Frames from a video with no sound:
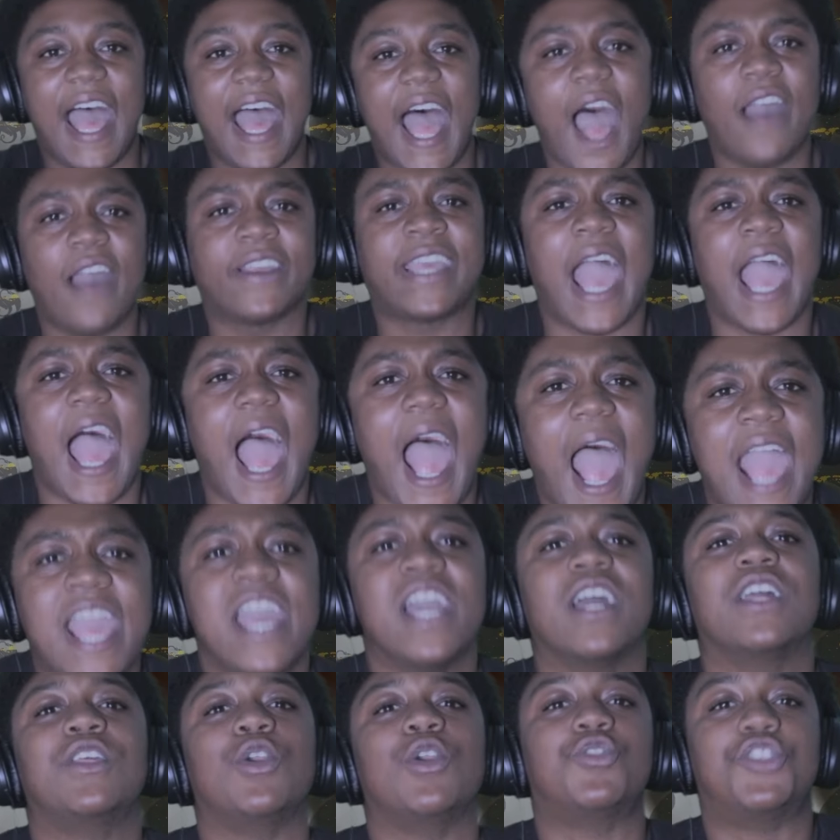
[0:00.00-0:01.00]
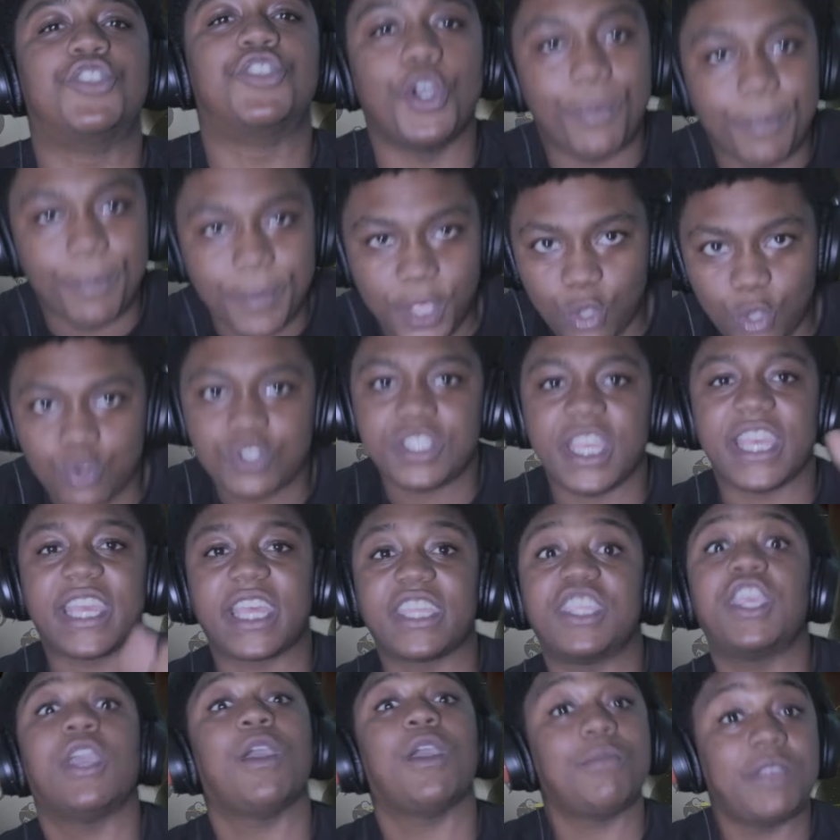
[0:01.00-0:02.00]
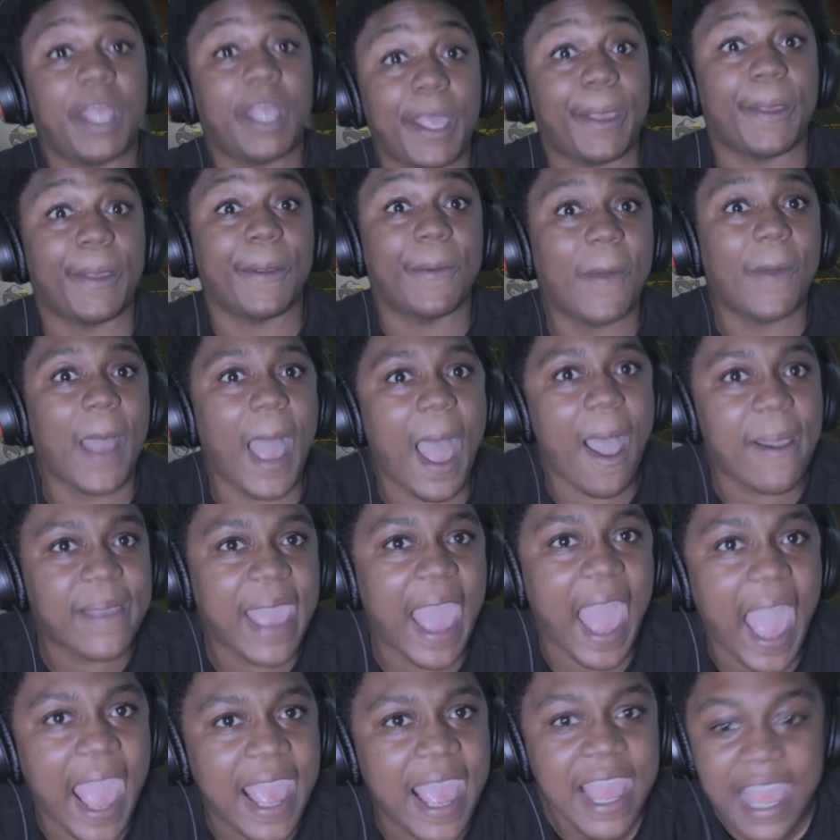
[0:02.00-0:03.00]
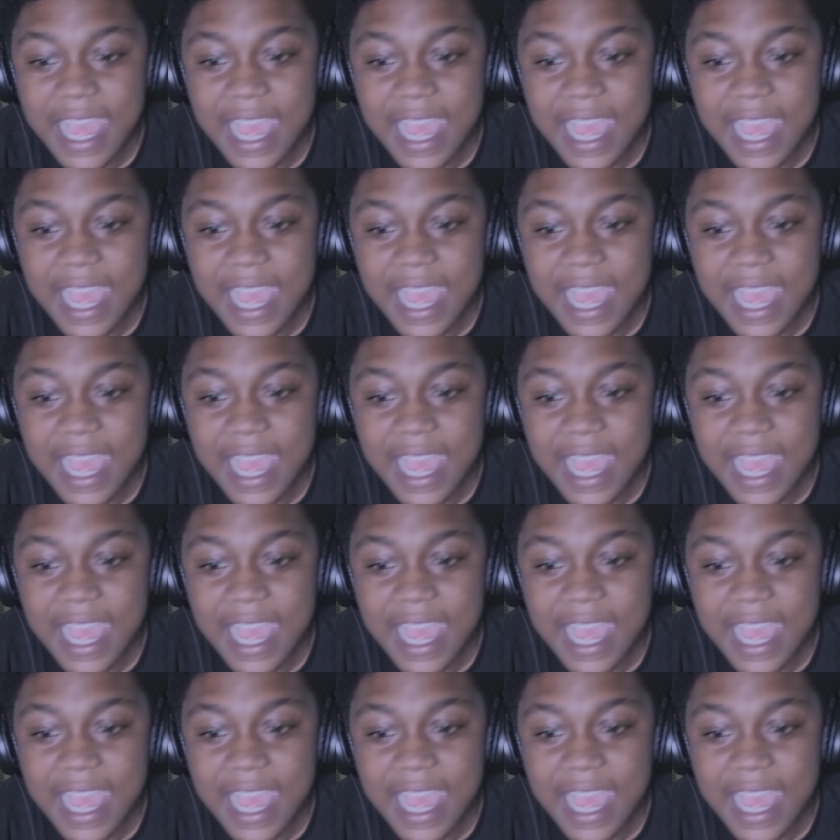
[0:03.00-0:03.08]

Okay, YouTube Music. YouTube. Okay.